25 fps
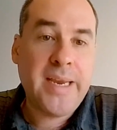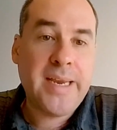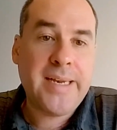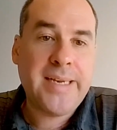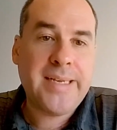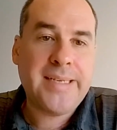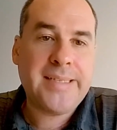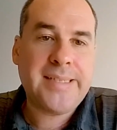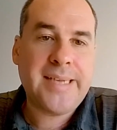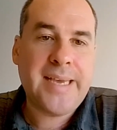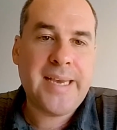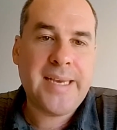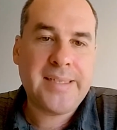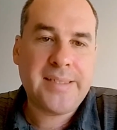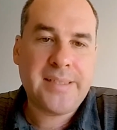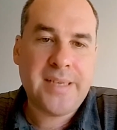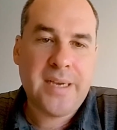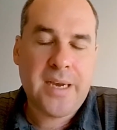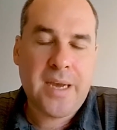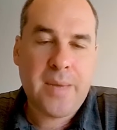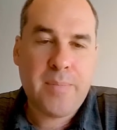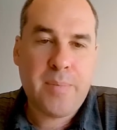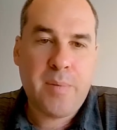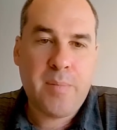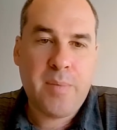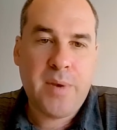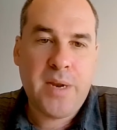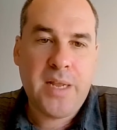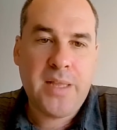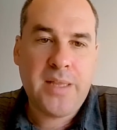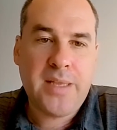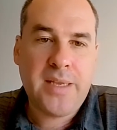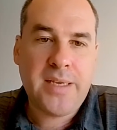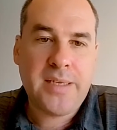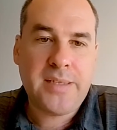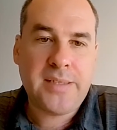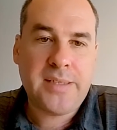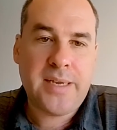in these extra
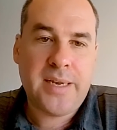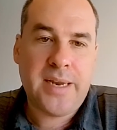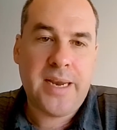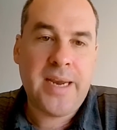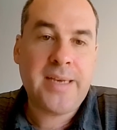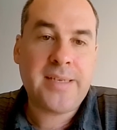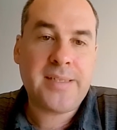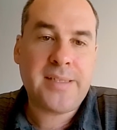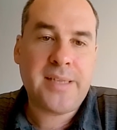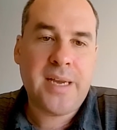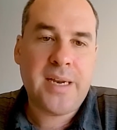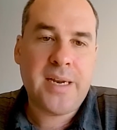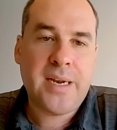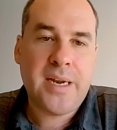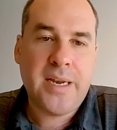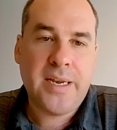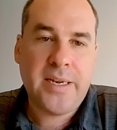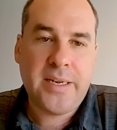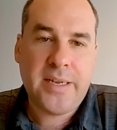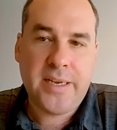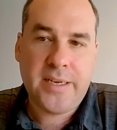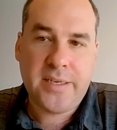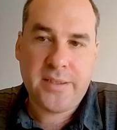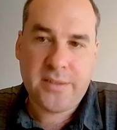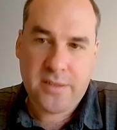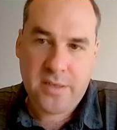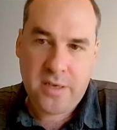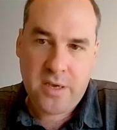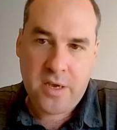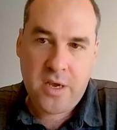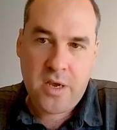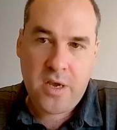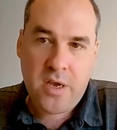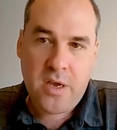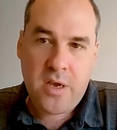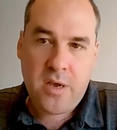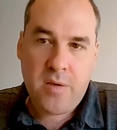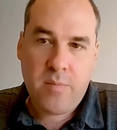capabilities and extra analytics,
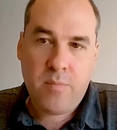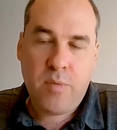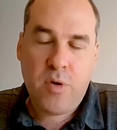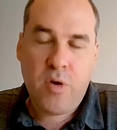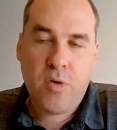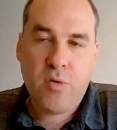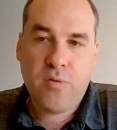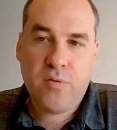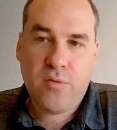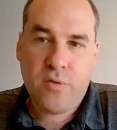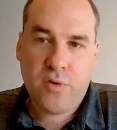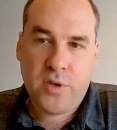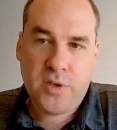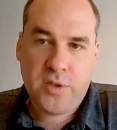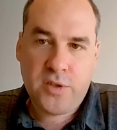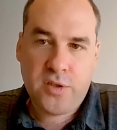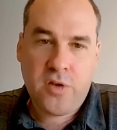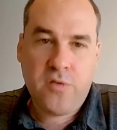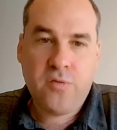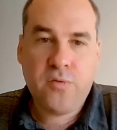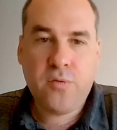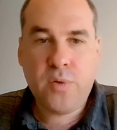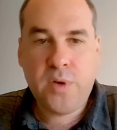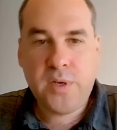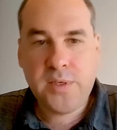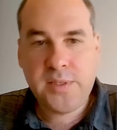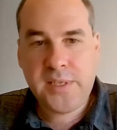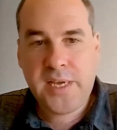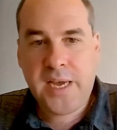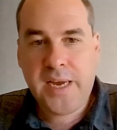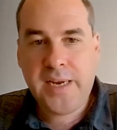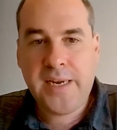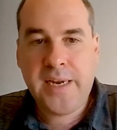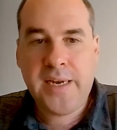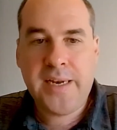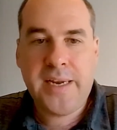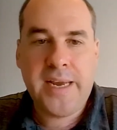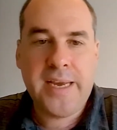both for the software
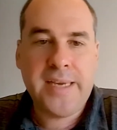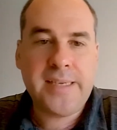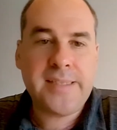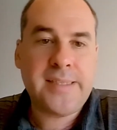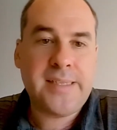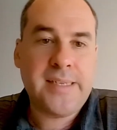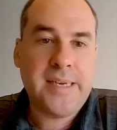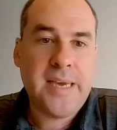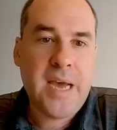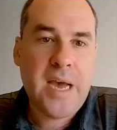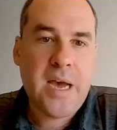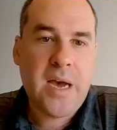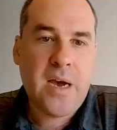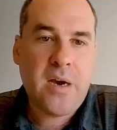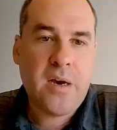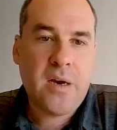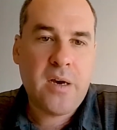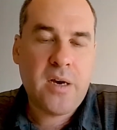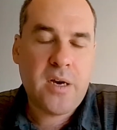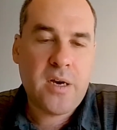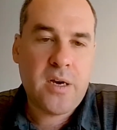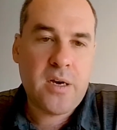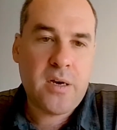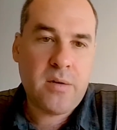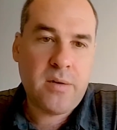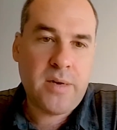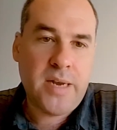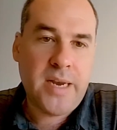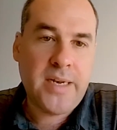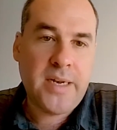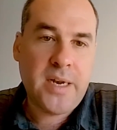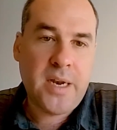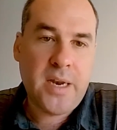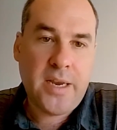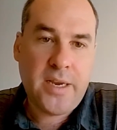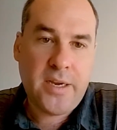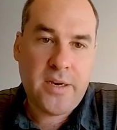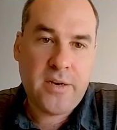side and the XDR data lake.